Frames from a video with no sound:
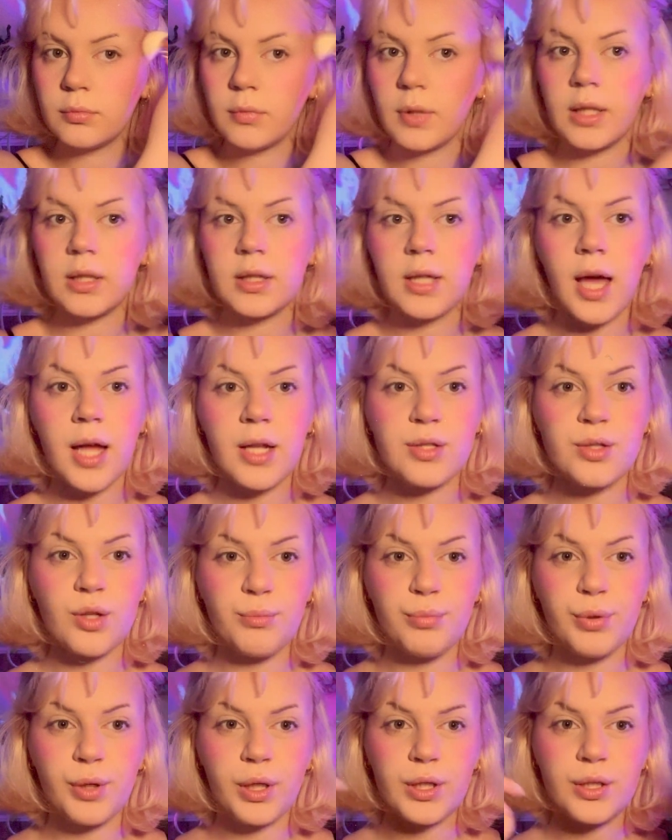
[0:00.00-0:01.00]
that.
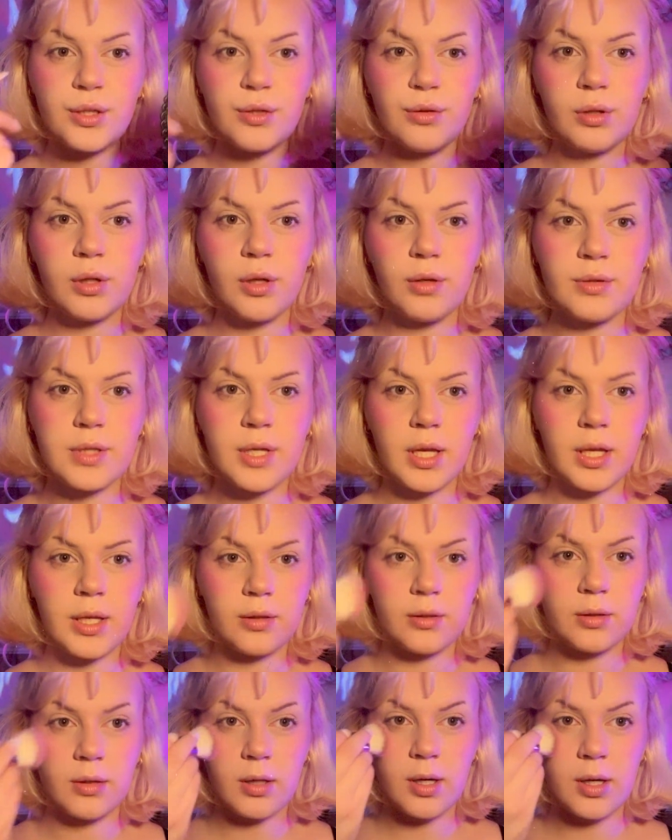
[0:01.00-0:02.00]
Don't pull it too close
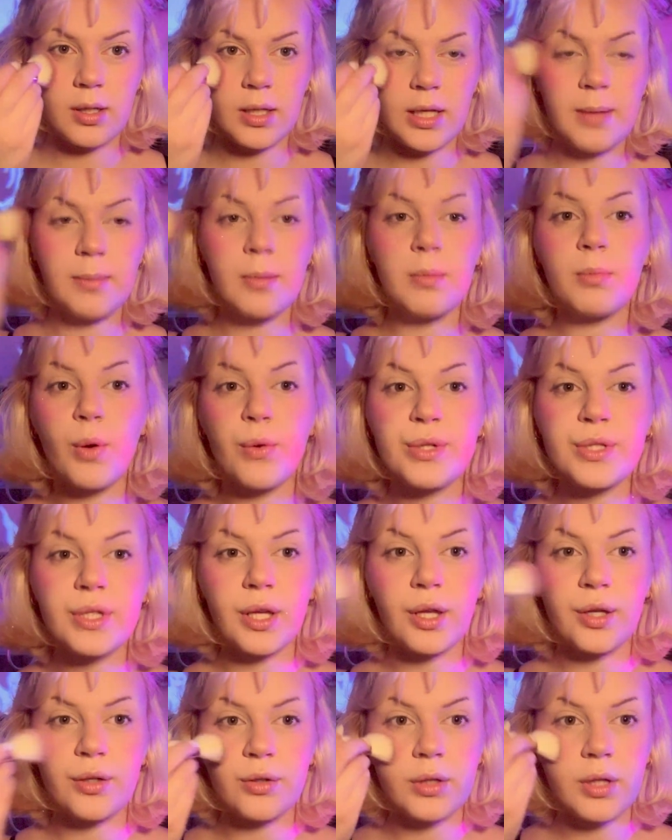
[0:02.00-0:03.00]
in and keep it mostly
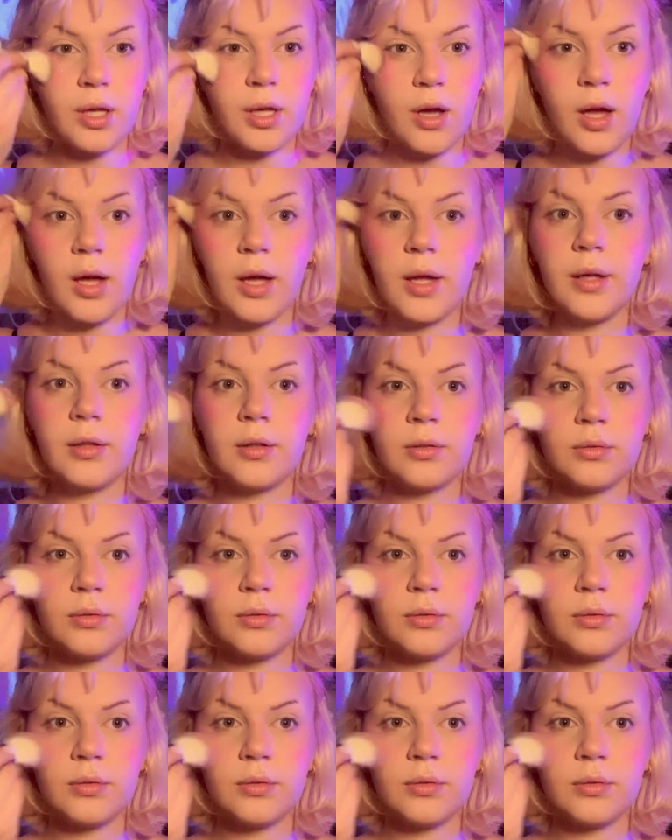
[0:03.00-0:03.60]
under the eye.